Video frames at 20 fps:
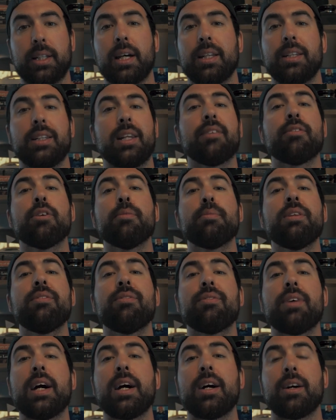had never been
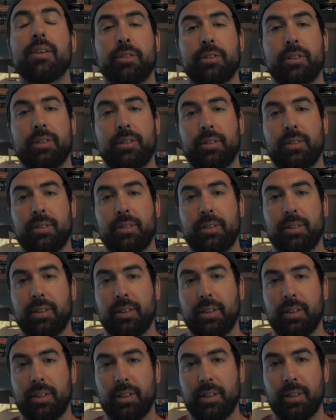found,
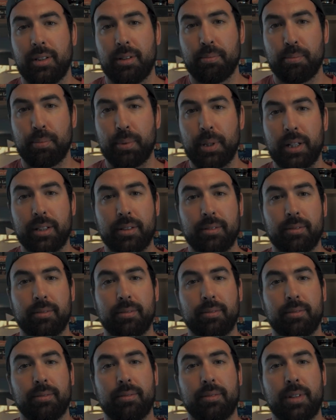but
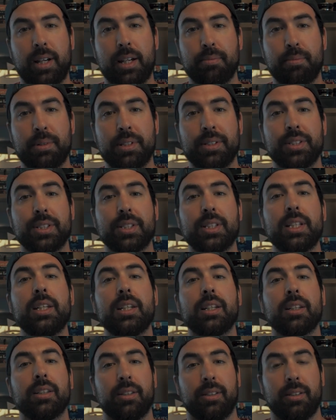had been
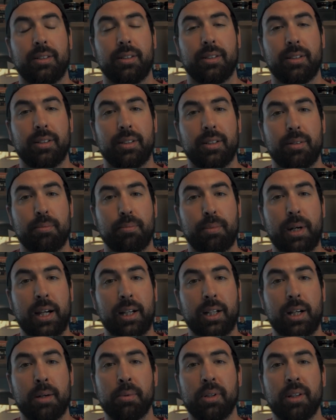seen by a
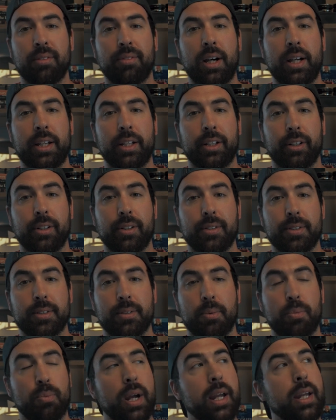couple of hikers
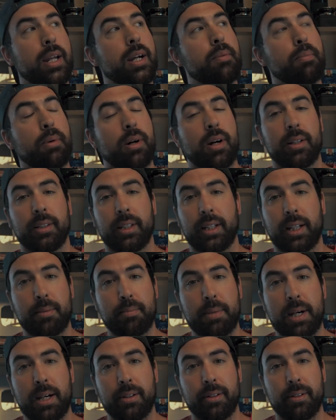way up on like a
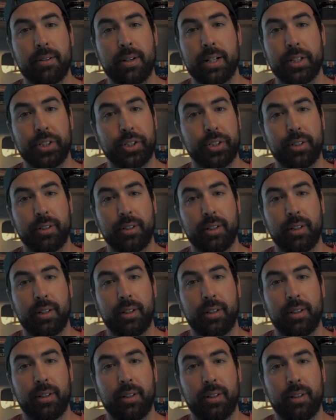mountain ridge
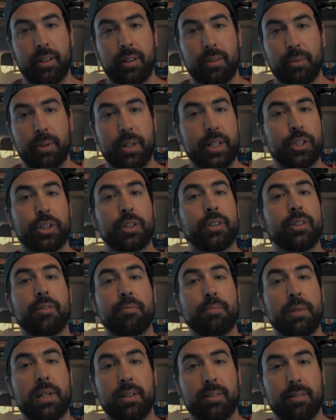where he shouldn't
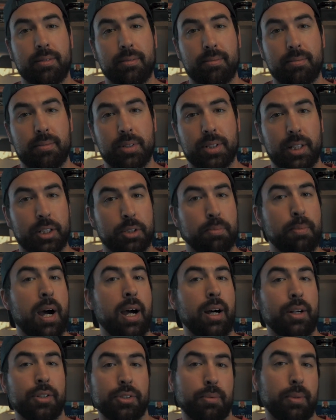have been, 6
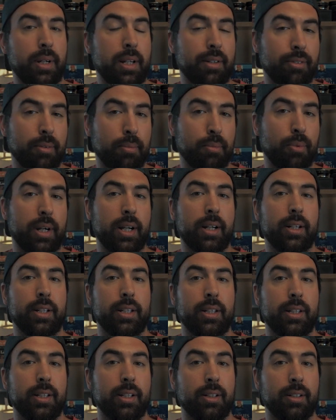miles away from where
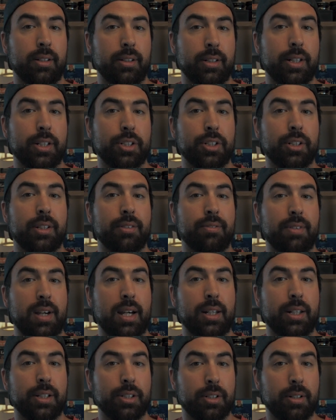he initially
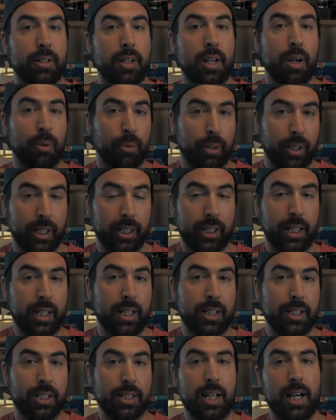vanished. We're going to get
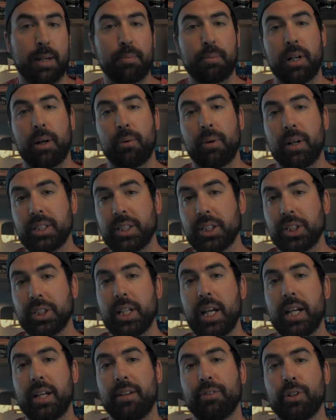into that, but I wanted to
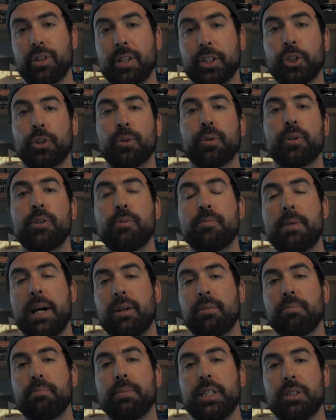say, if you're a true
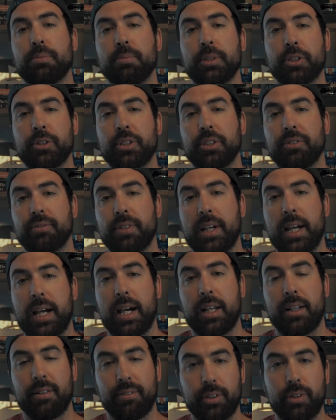Mountain Beast Mysteries
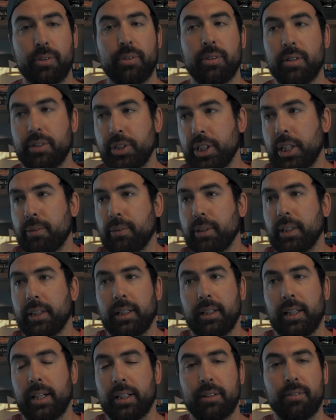fan, if you
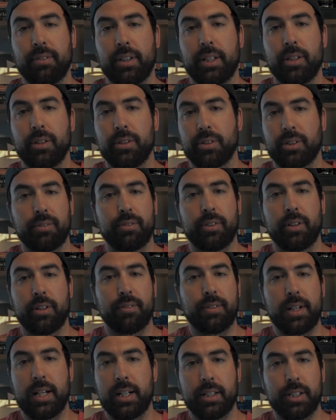genuinely like the videos, if you're a
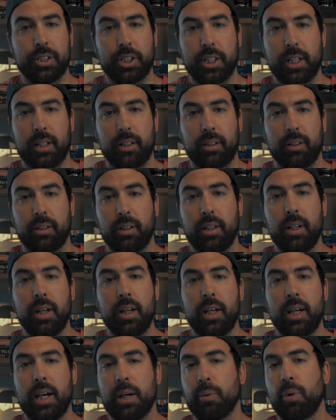fan of the channel
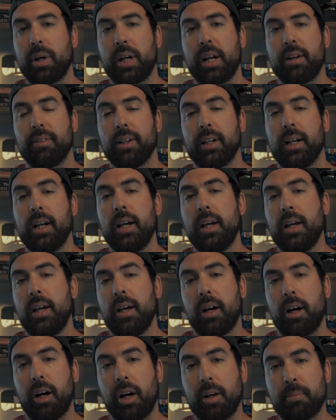and whatever,
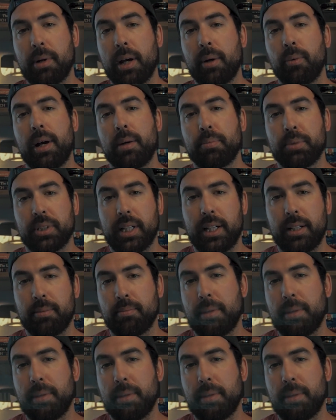on my website,